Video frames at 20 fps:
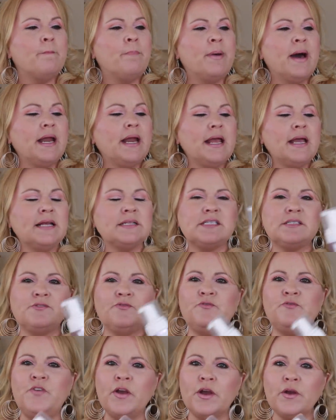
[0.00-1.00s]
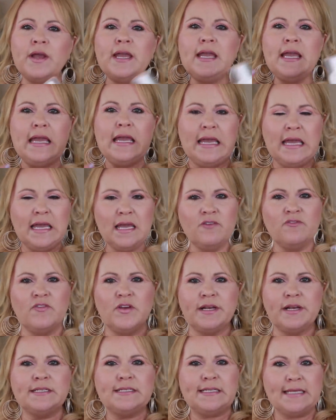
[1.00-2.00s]
but it's very
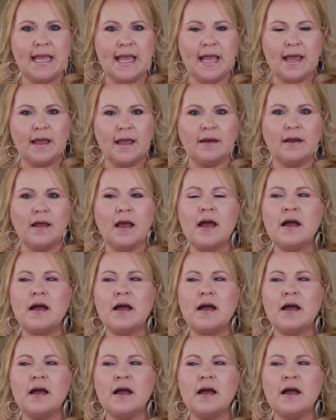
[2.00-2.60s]
even tan.